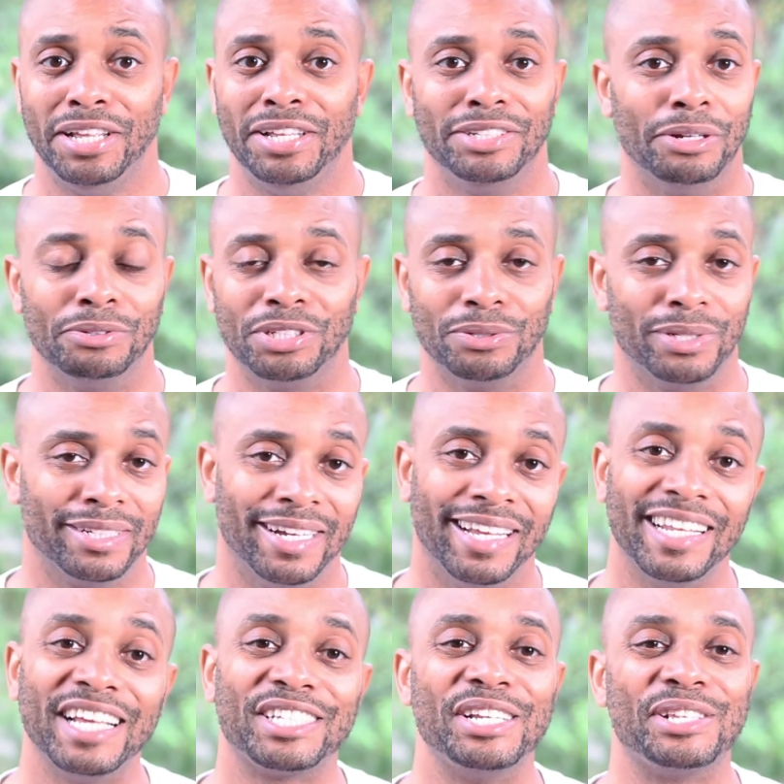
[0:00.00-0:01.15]
Don't do it.
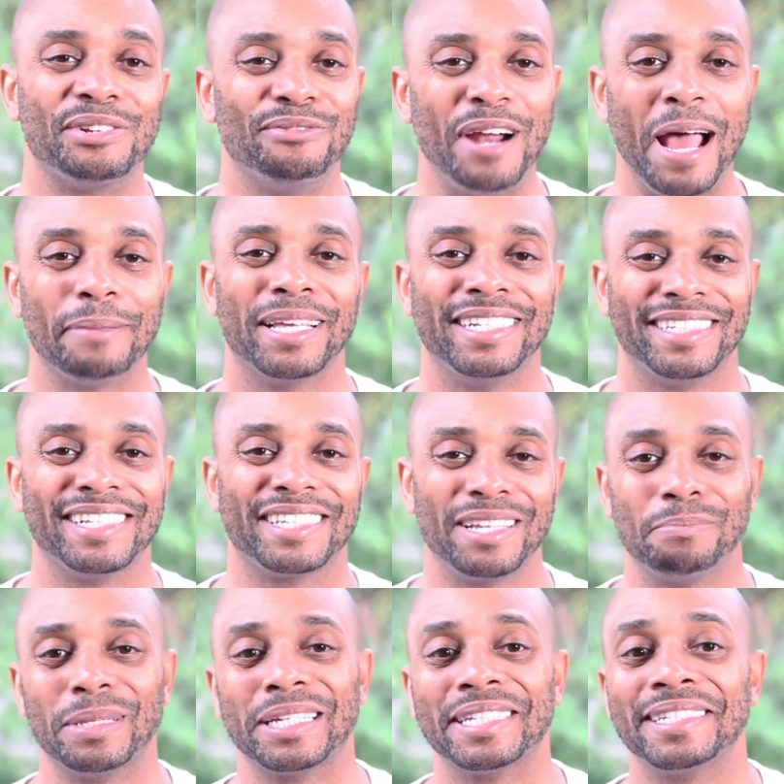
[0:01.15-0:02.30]
Unless it's wrapped into
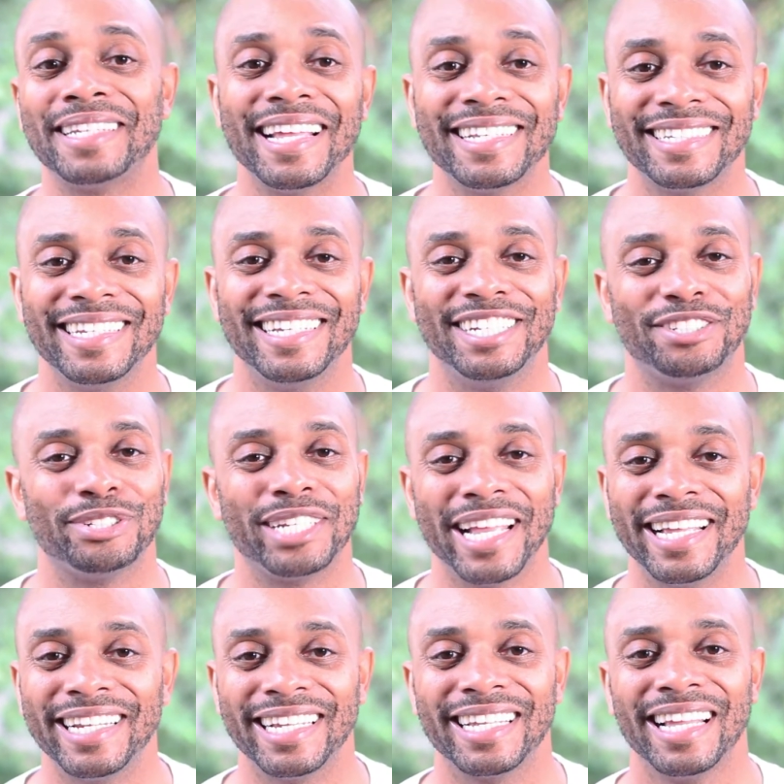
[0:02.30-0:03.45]
something tasty and
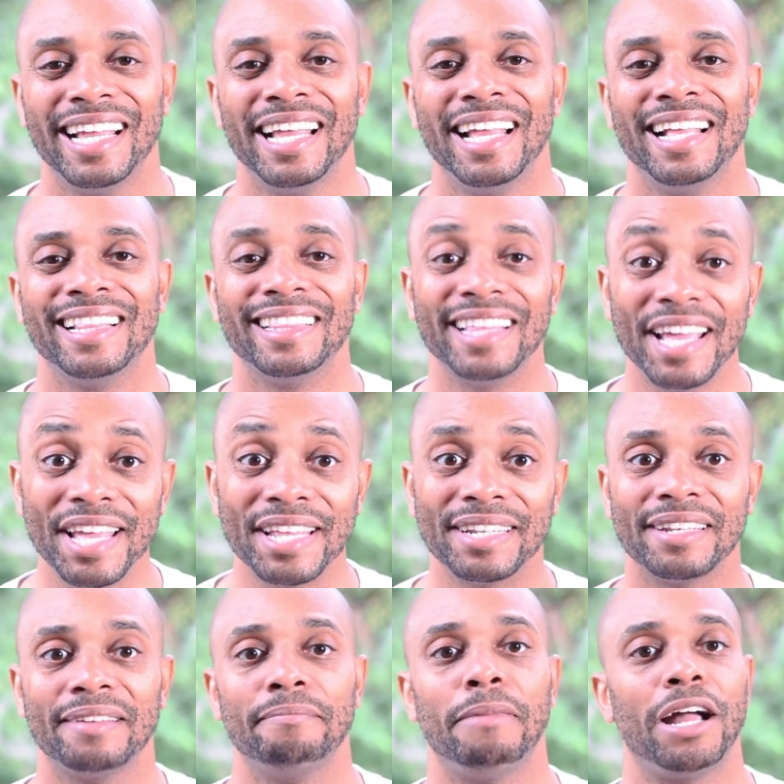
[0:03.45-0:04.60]
entertaining,
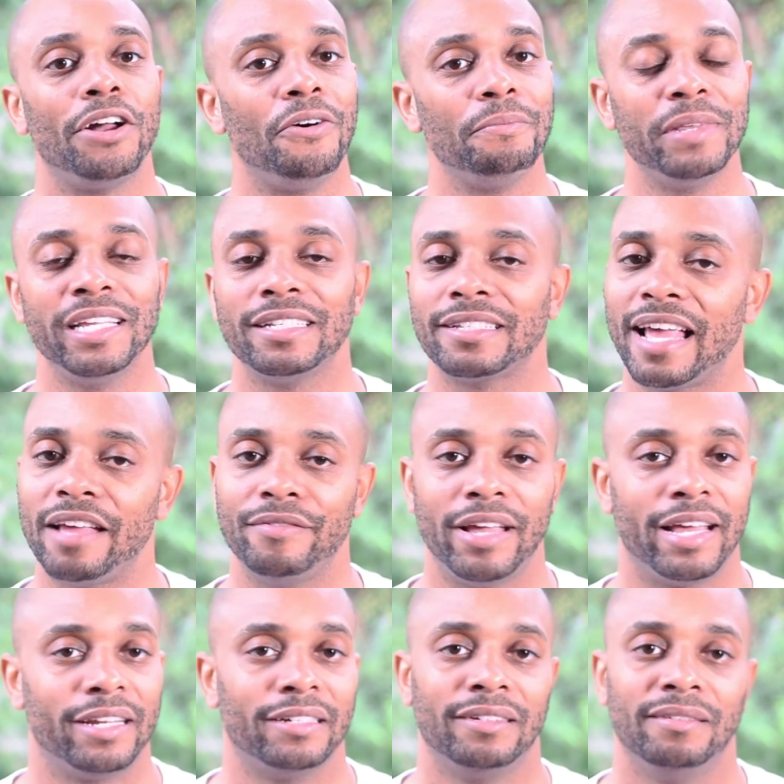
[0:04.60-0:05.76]
then by all means have
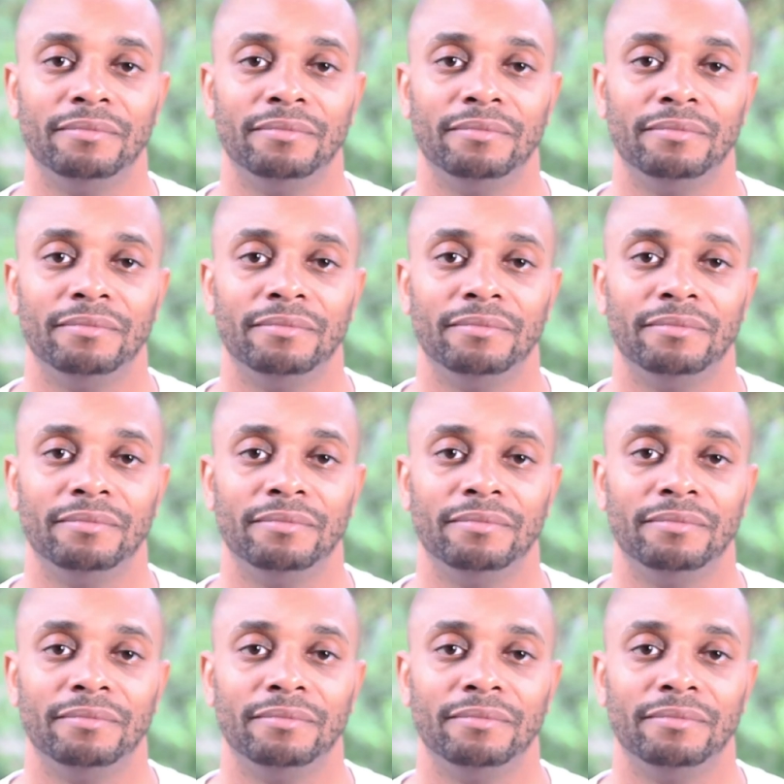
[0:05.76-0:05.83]
at it.